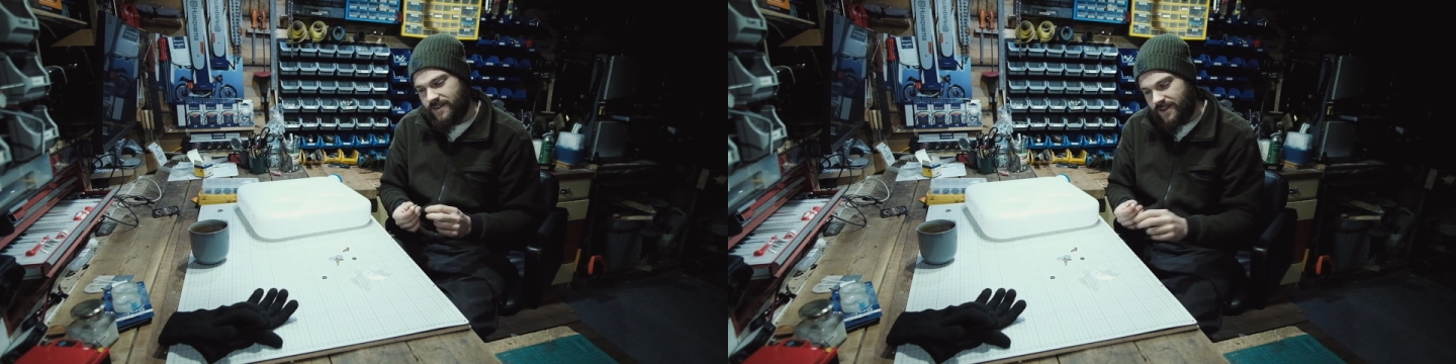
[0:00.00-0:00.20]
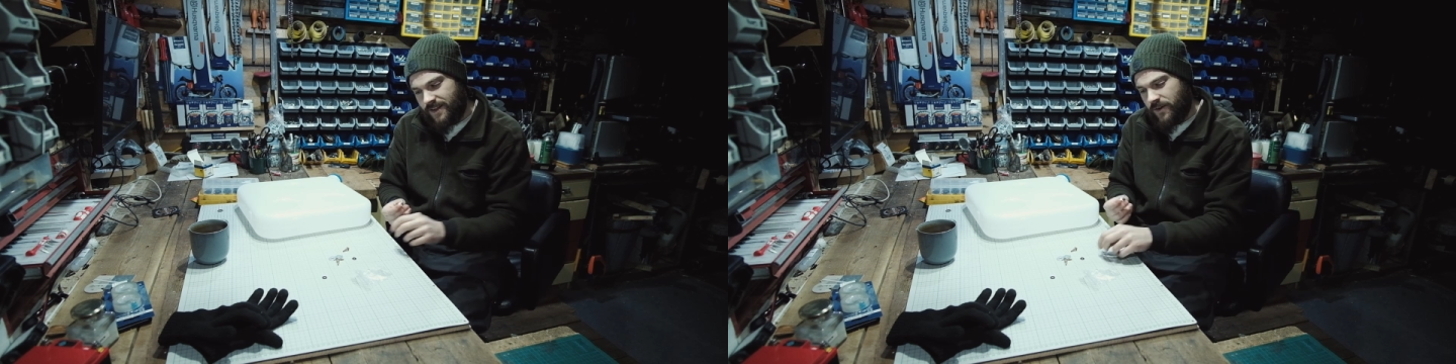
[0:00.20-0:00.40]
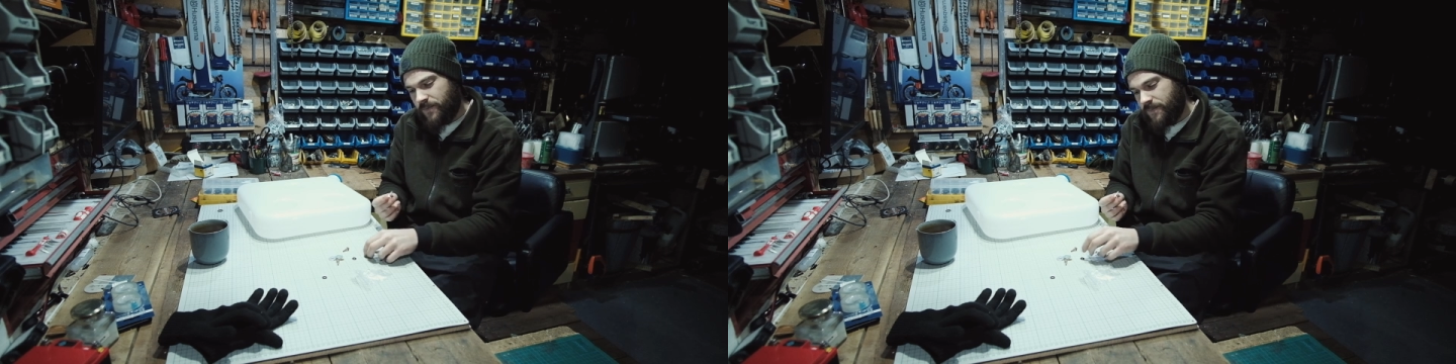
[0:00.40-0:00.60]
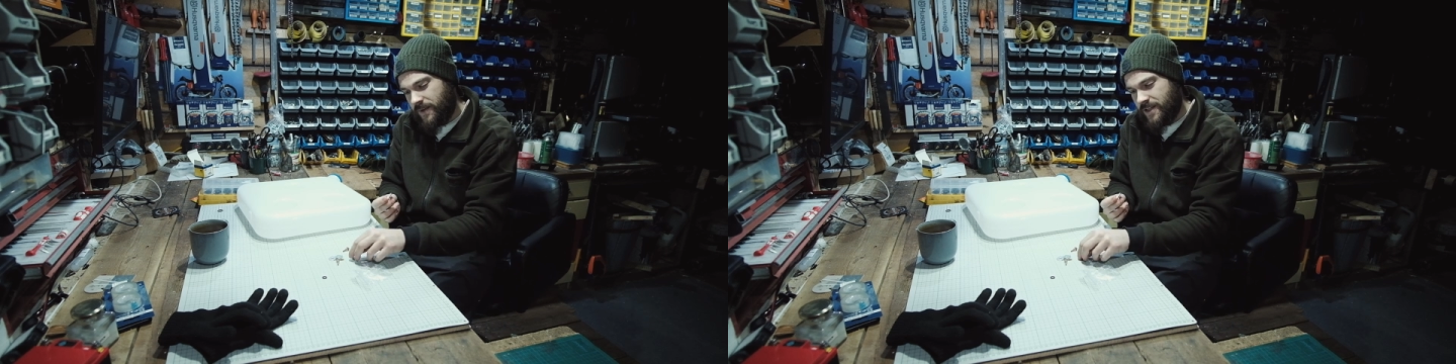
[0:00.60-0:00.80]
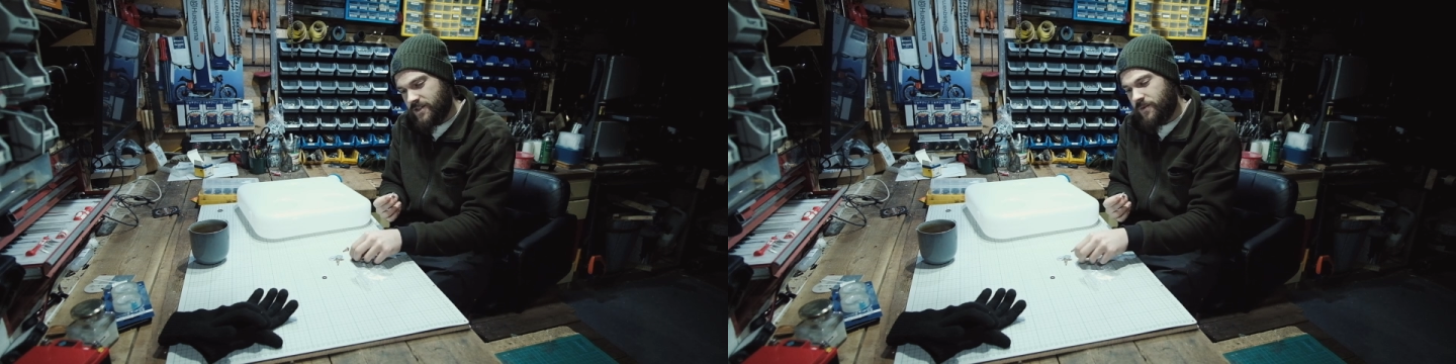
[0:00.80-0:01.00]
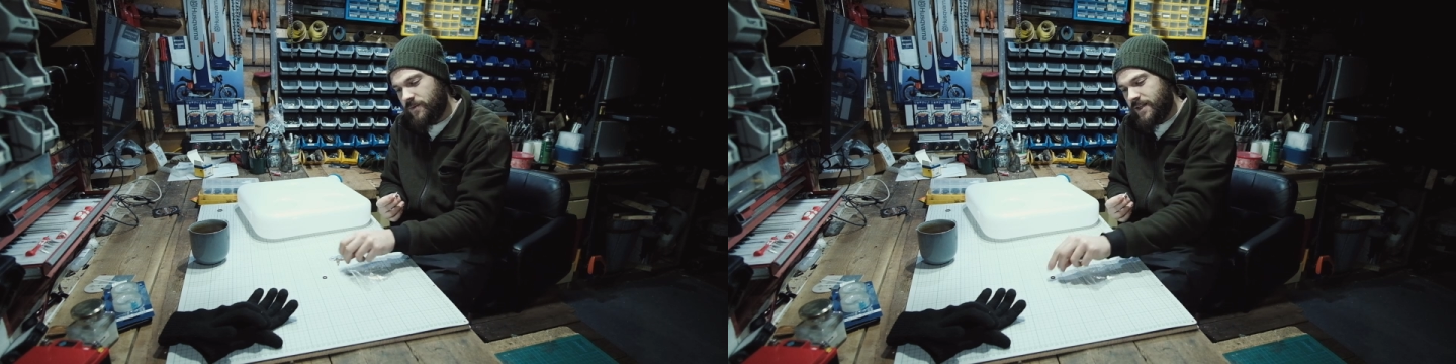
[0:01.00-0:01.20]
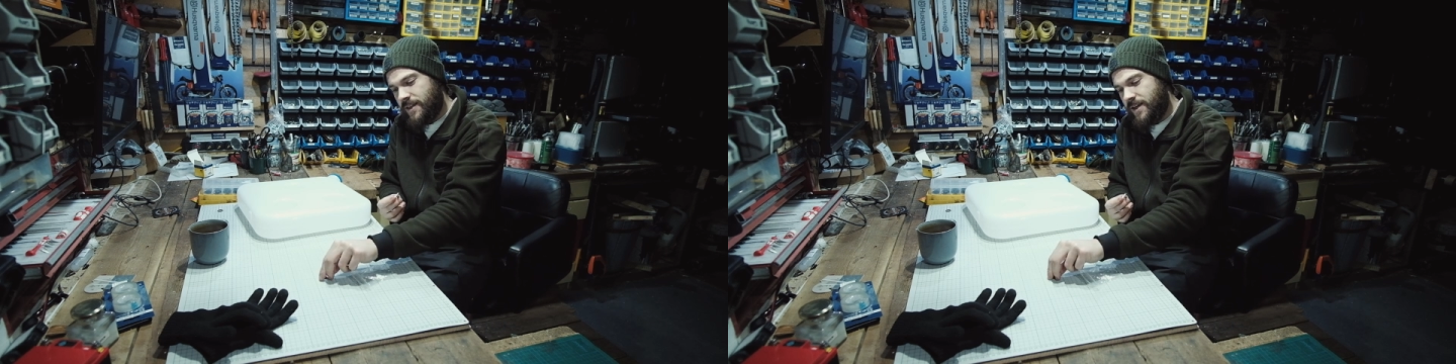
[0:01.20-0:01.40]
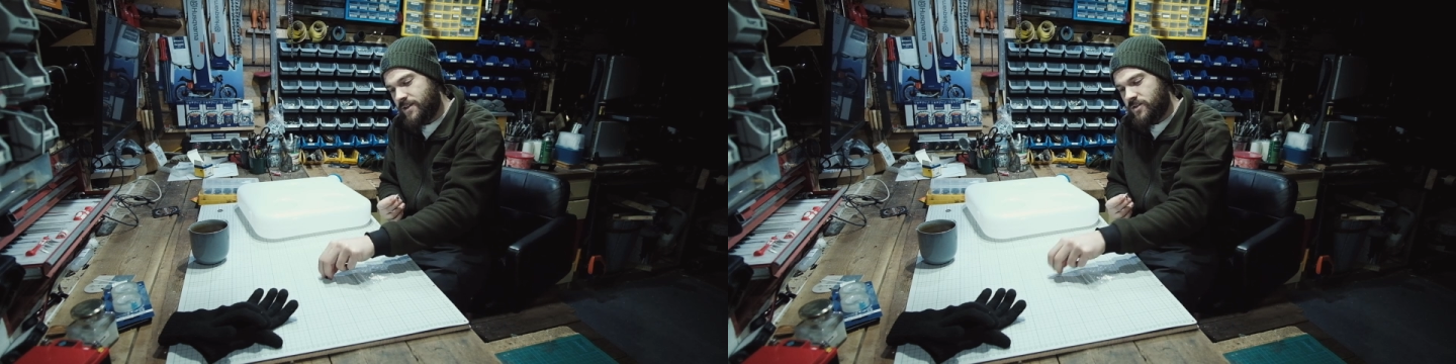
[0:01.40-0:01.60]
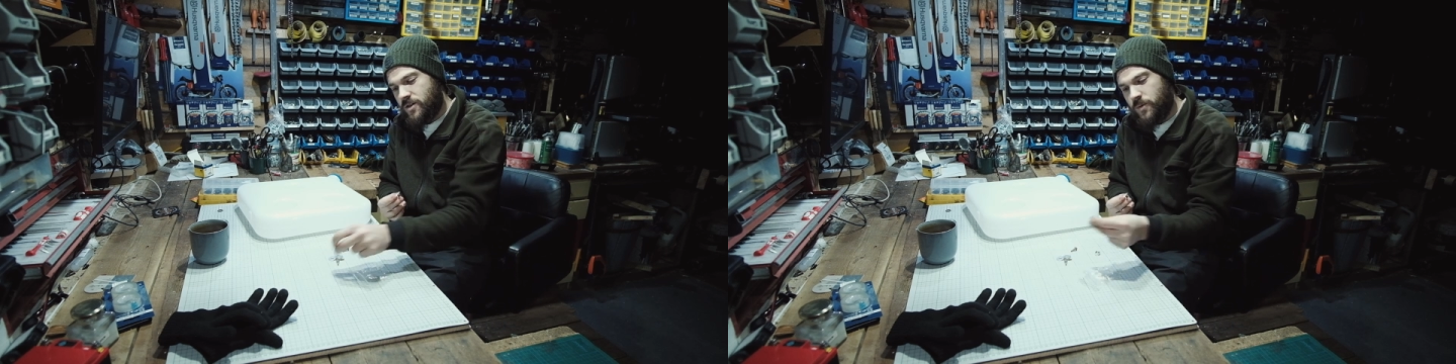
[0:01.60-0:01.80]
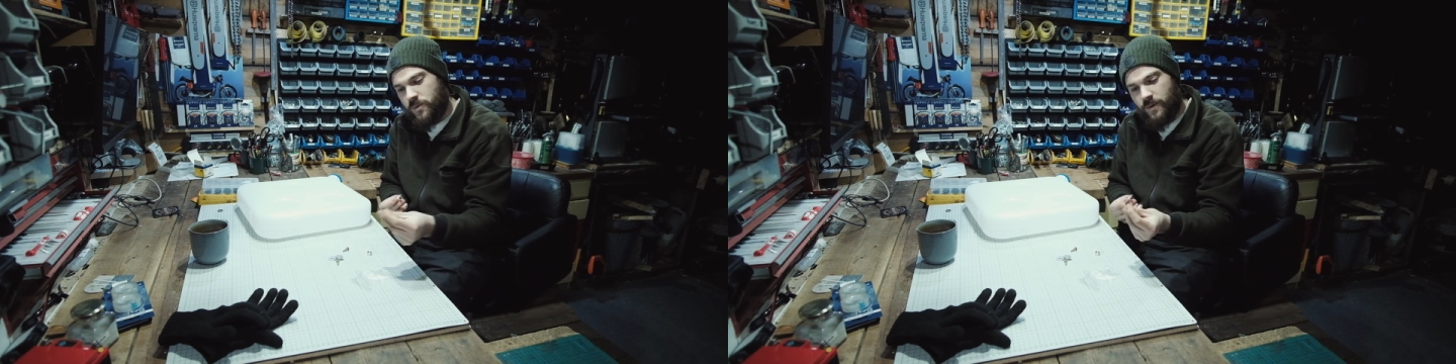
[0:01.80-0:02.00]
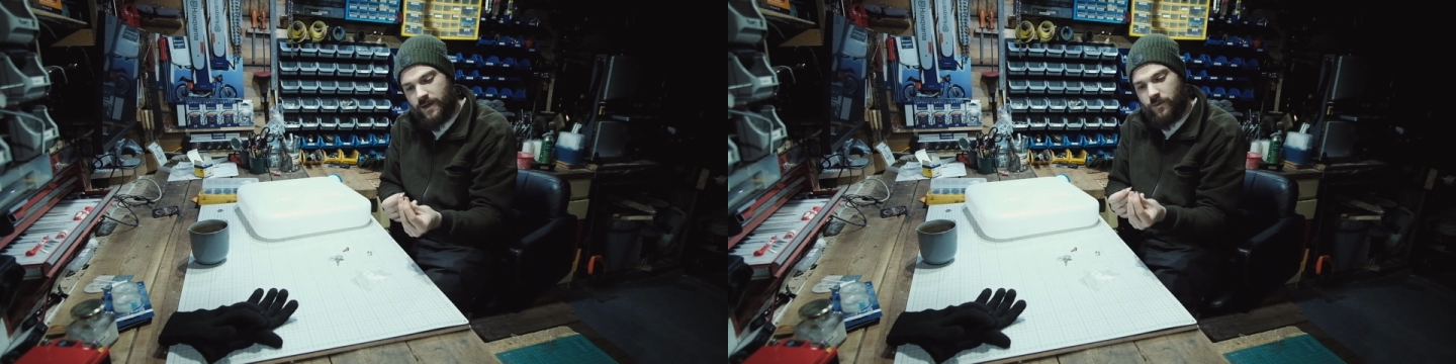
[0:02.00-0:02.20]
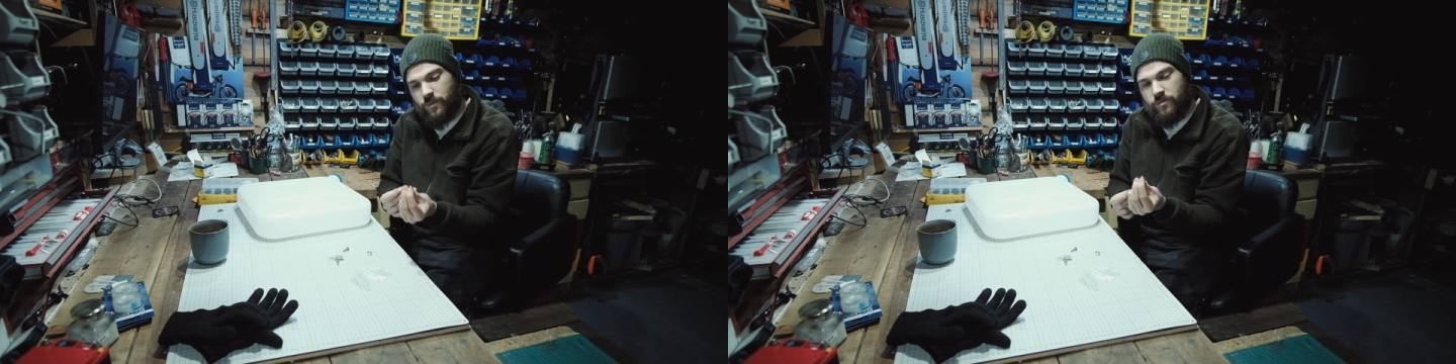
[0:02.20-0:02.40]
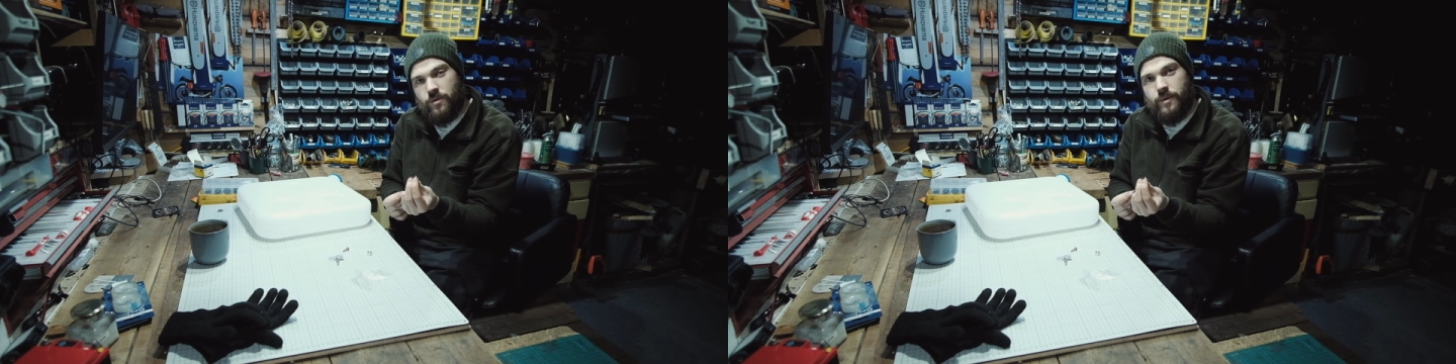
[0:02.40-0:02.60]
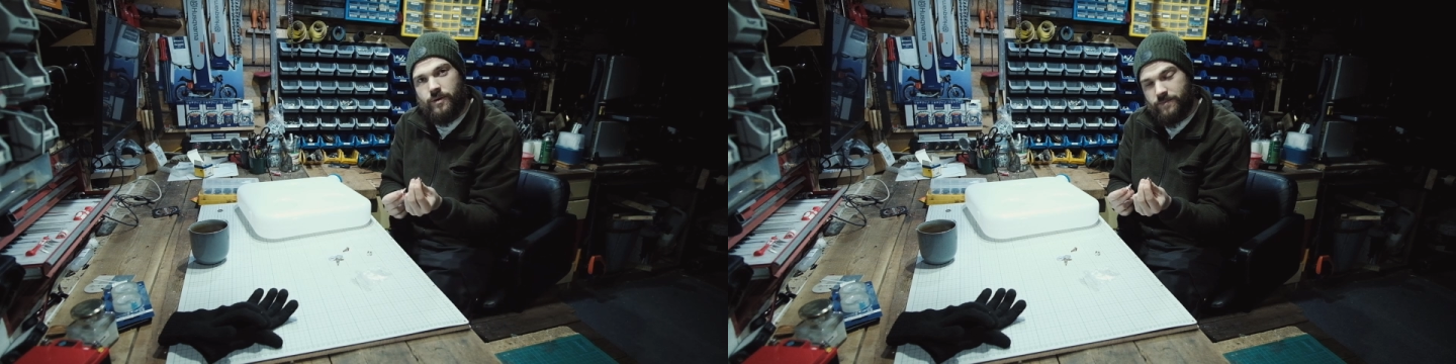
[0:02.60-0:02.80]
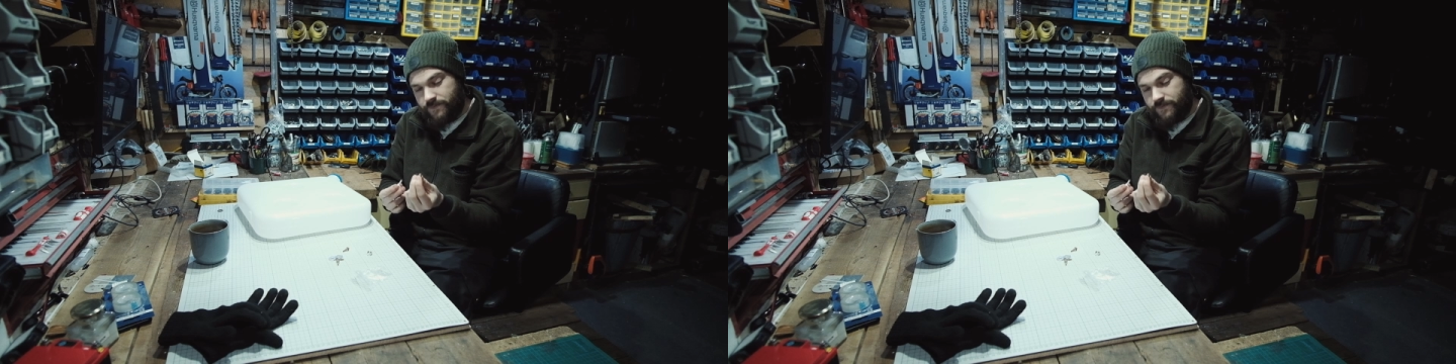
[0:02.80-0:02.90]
You know, it's only these two little rubber